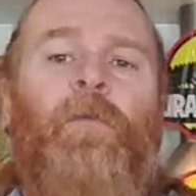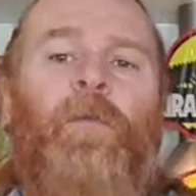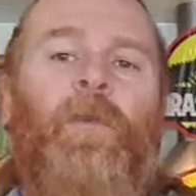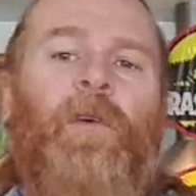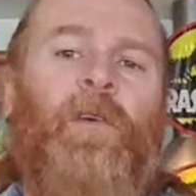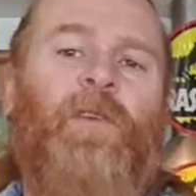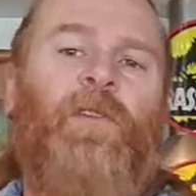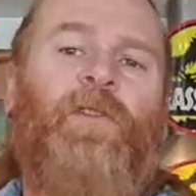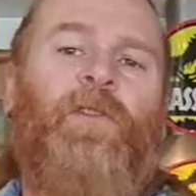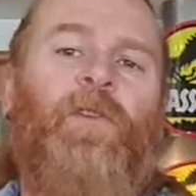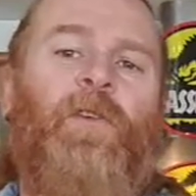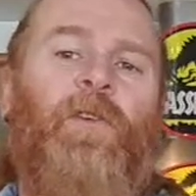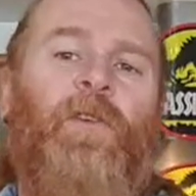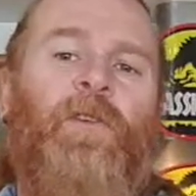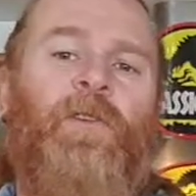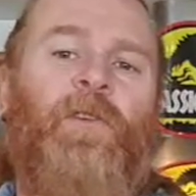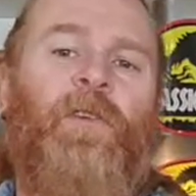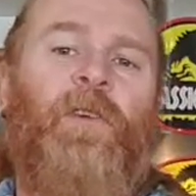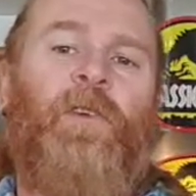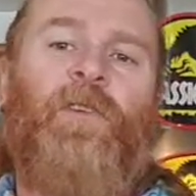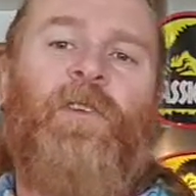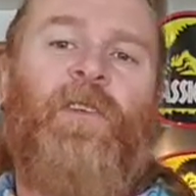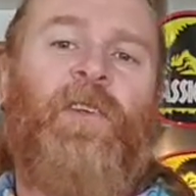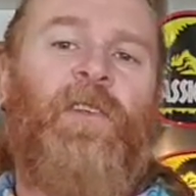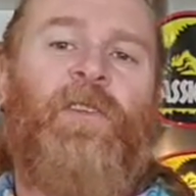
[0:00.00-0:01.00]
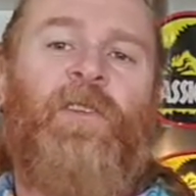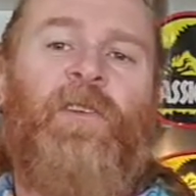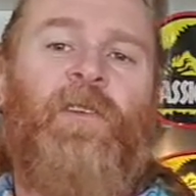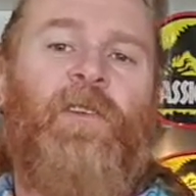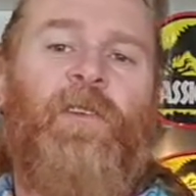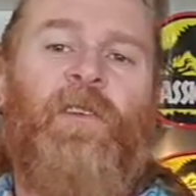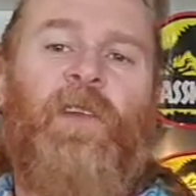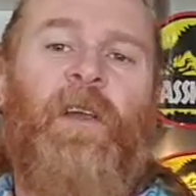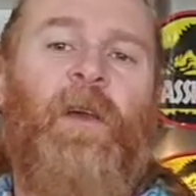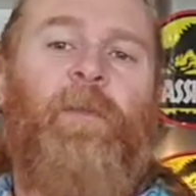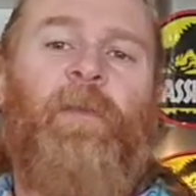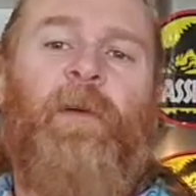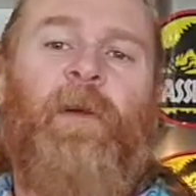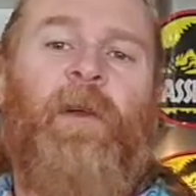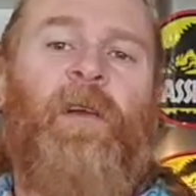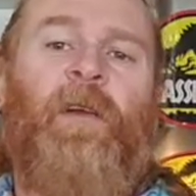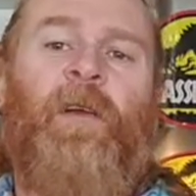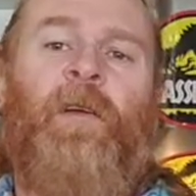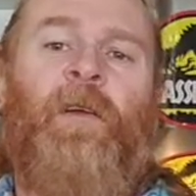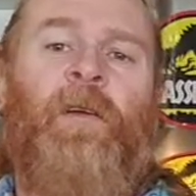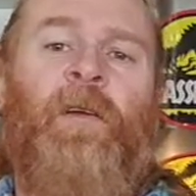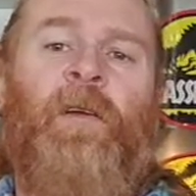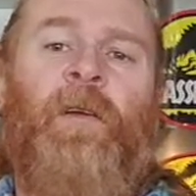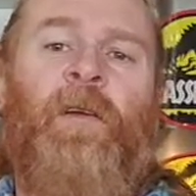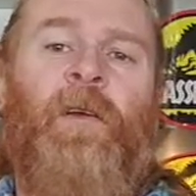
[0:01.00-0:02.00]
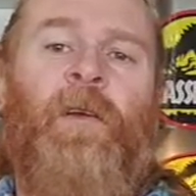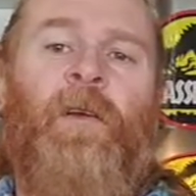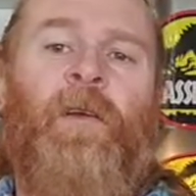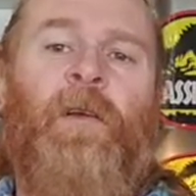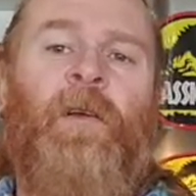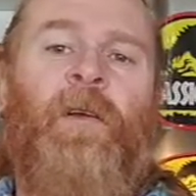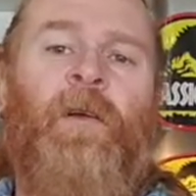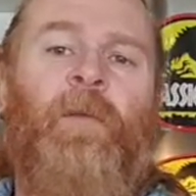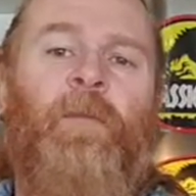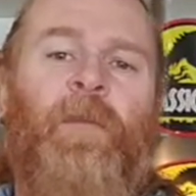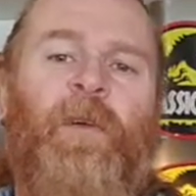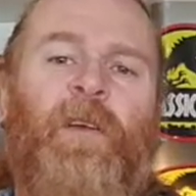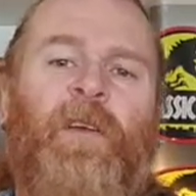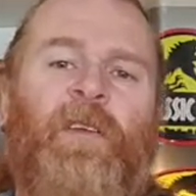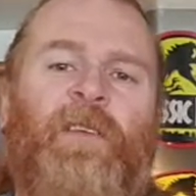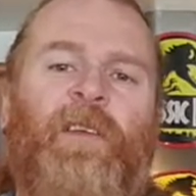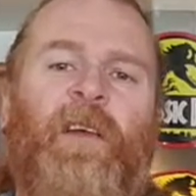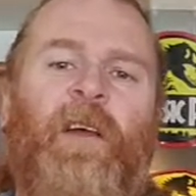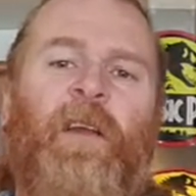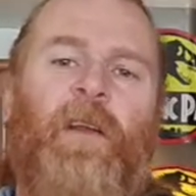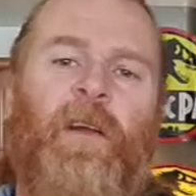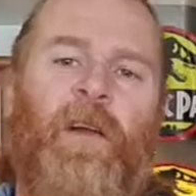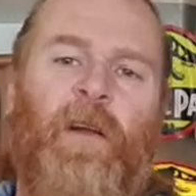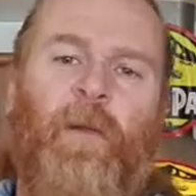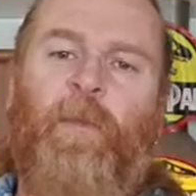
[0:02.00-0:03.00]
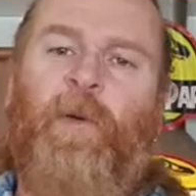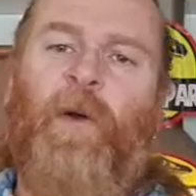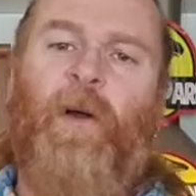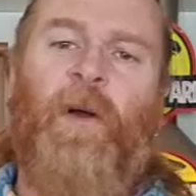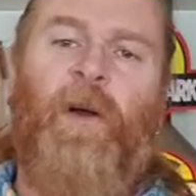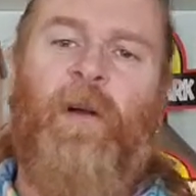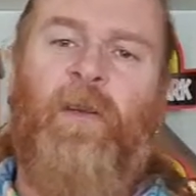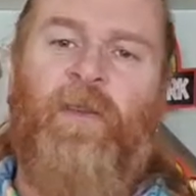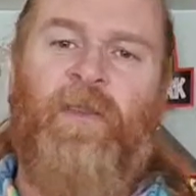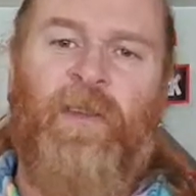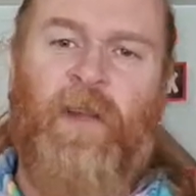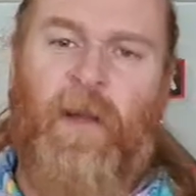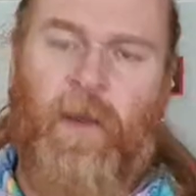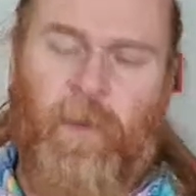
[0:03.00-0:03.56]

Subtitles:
My socks are just as epic. But you sound like a perv,